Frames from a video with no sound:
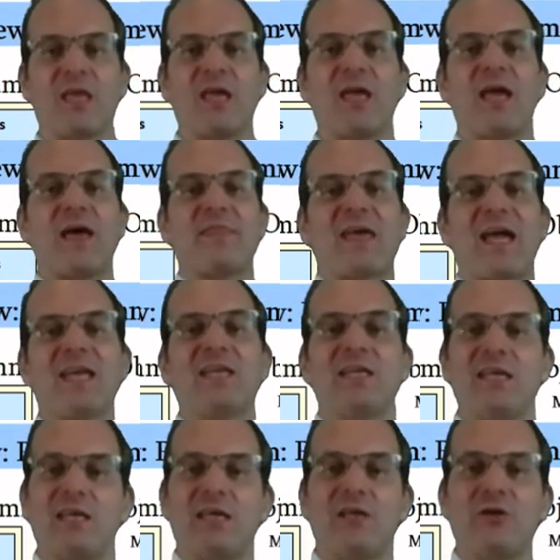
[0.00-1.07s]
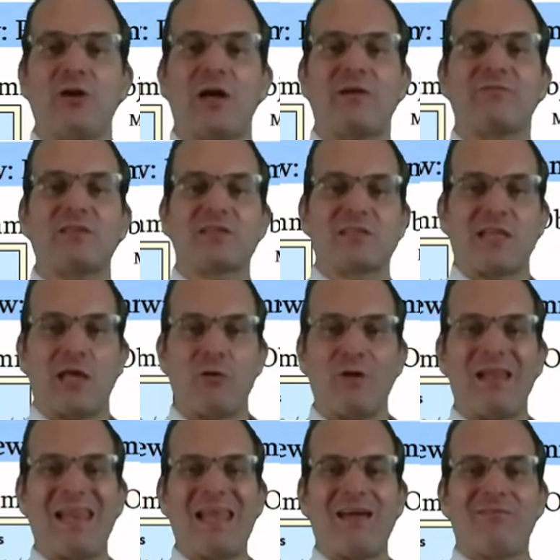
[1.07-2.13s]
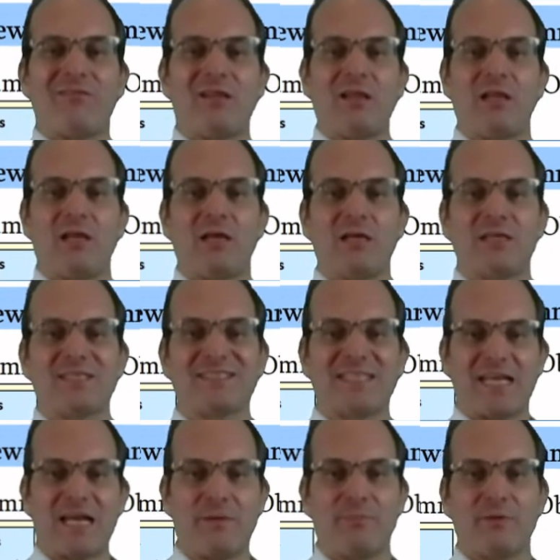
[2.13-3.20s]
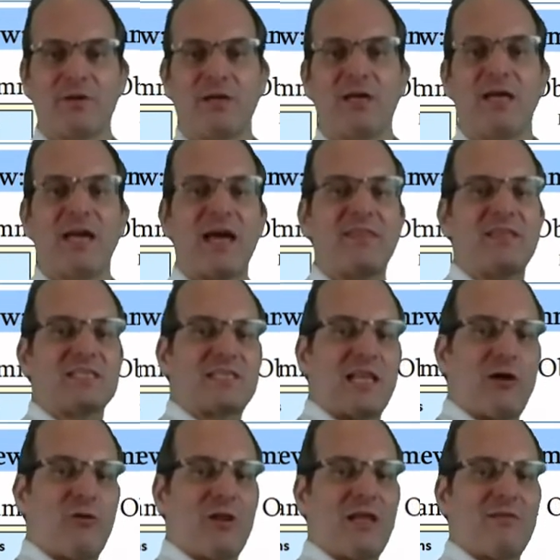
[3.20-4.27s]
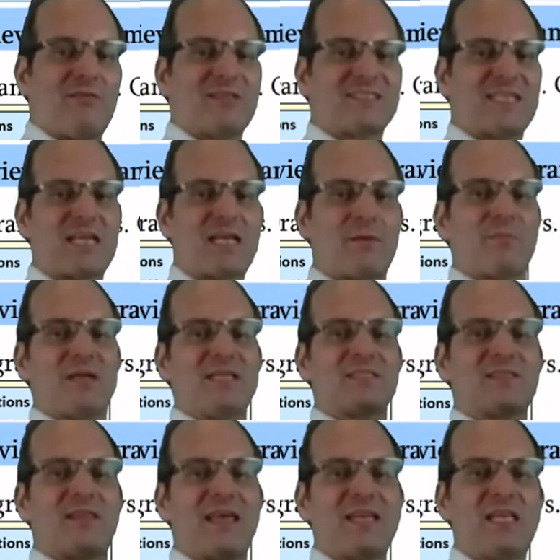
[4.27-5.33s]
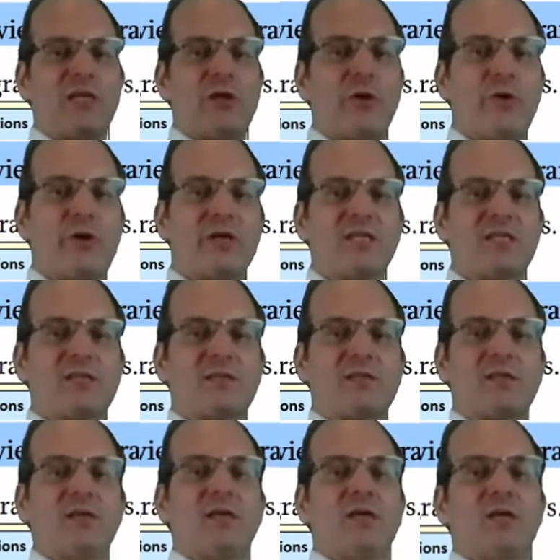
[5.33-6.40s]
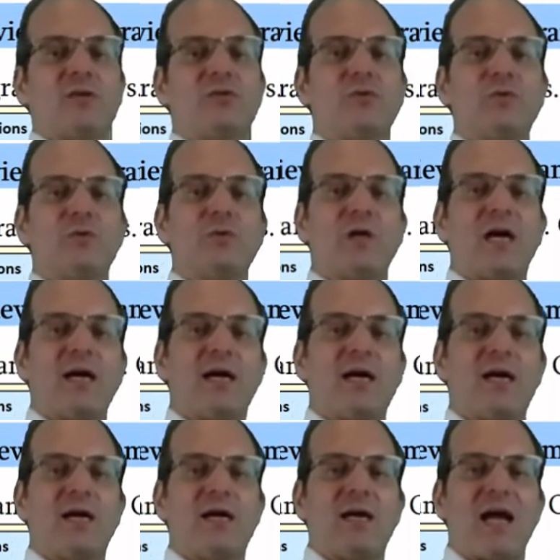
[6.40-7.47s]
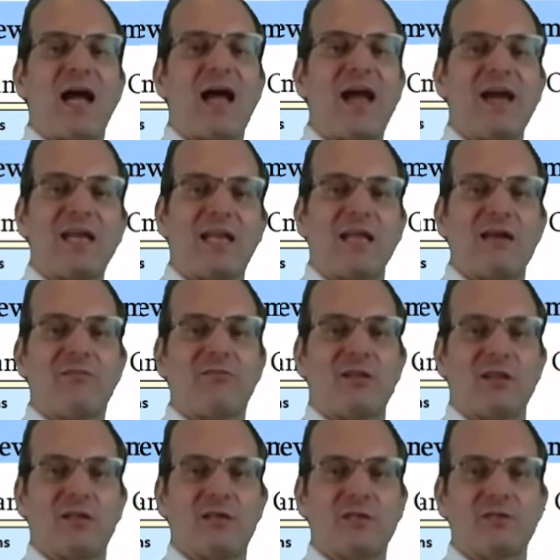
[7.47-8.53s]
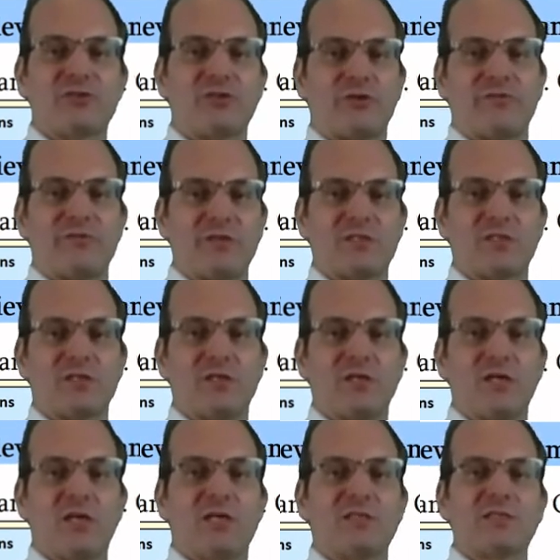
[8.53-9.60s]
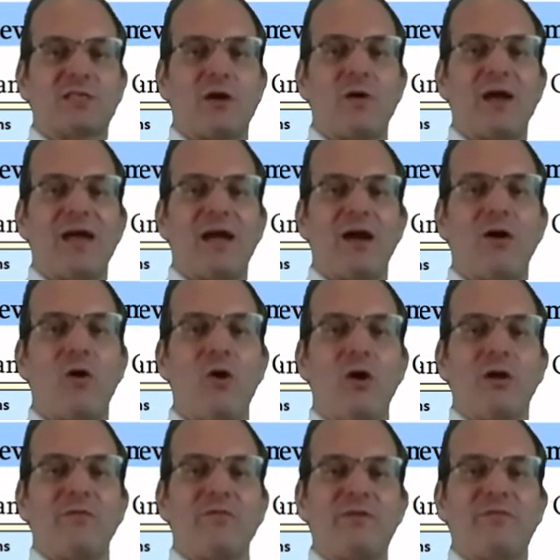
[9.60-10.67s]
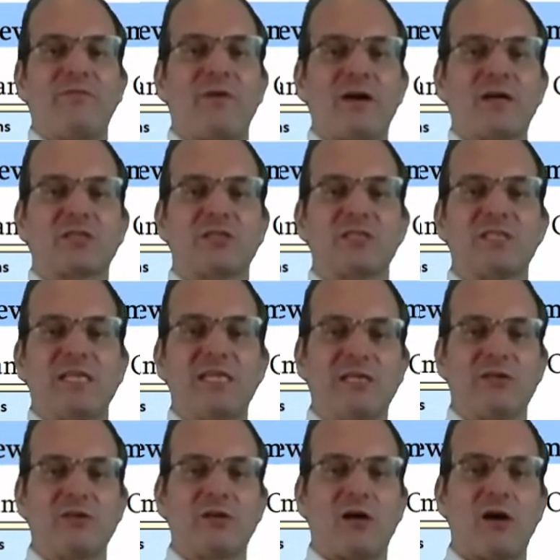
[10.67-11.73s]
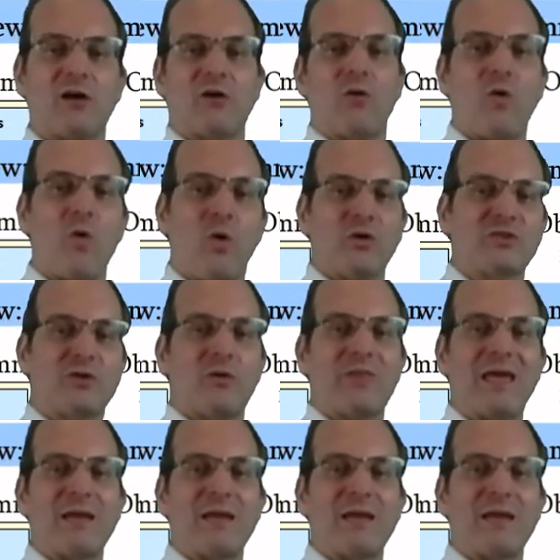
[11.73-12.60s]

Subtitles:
And then you have this lower level setup, and this lower level setup is then inherited to a higher level service. So all of the functions here are also then